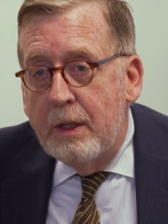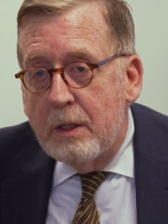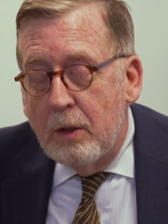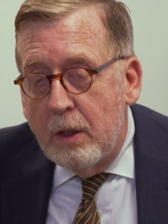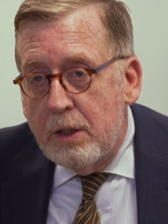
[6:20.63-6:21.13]

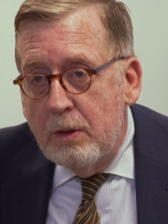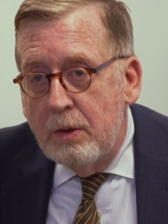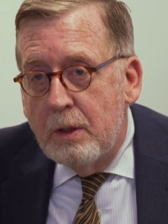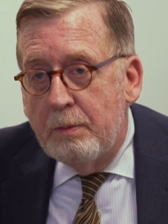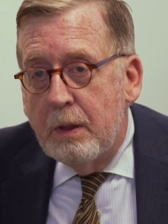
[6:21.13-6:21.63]
this
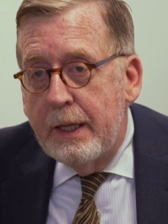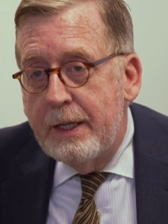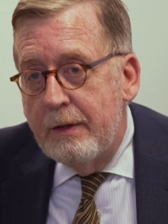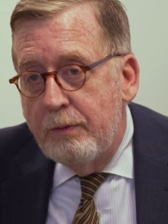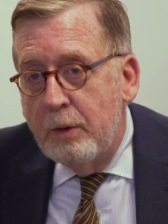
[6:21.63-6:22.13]
lawsuit, the
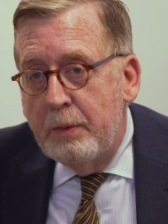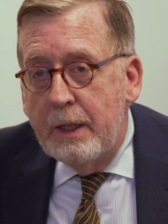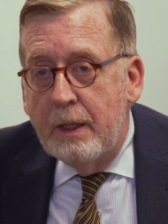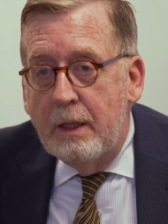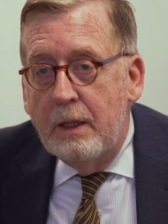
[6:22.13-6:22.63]
plaintiff will
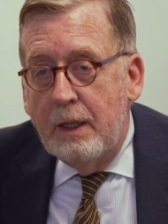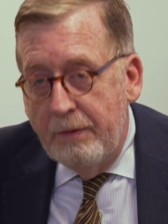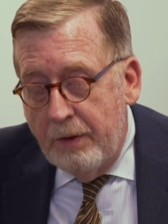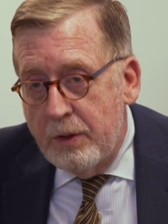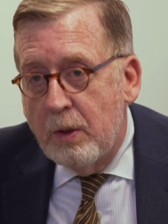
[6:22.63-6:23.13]
be the
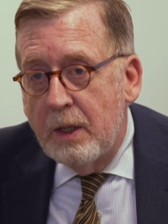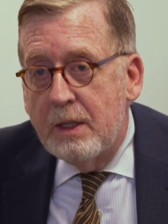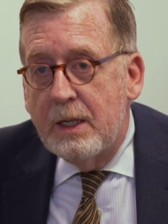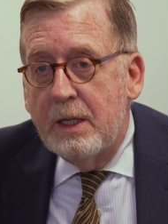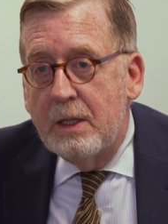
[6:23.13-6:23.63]
Giffords
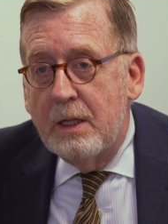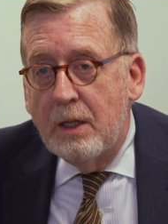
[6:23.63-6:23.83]
organization